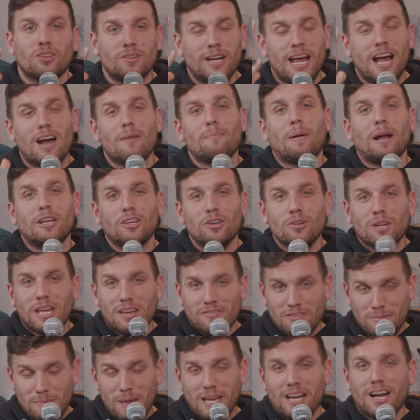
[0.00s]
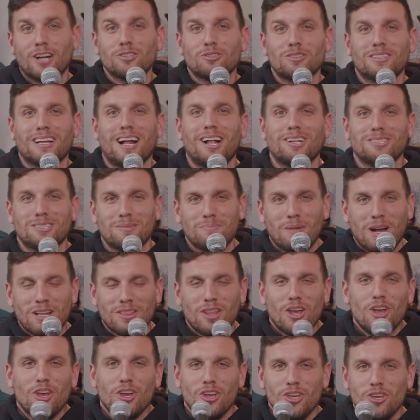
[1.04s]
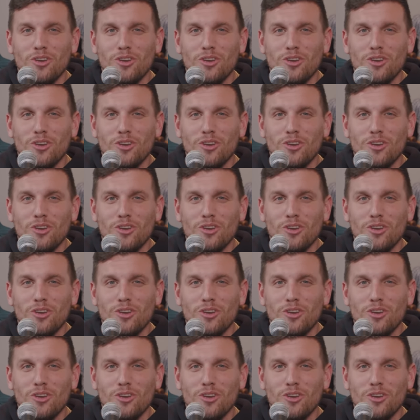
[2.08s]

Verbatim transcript: So now by you giving me $100 a month,